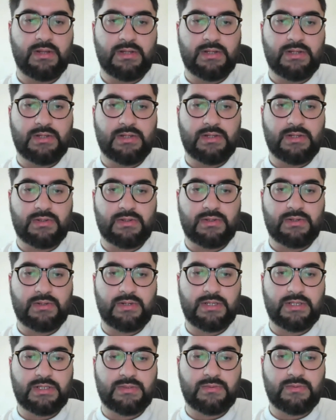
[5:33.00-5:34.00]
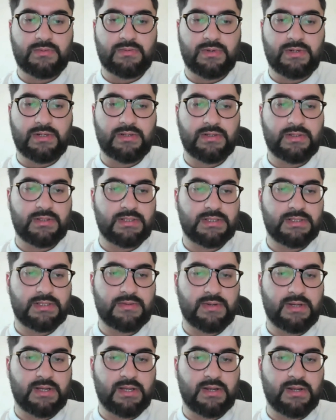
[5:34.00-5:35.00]
So let's move on to this
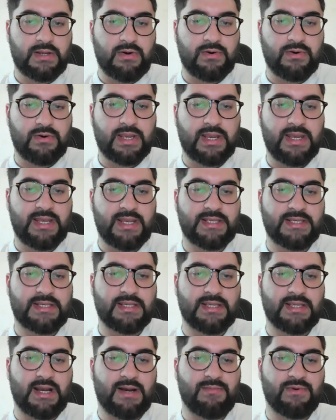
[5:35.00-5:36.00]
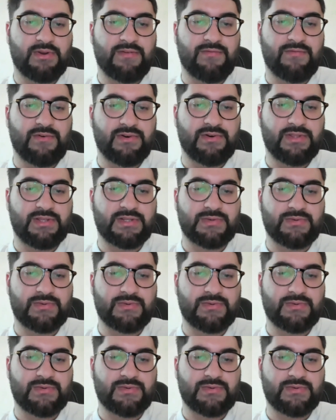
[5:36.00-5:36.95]
fight. Okay, I'm looking forward to this one.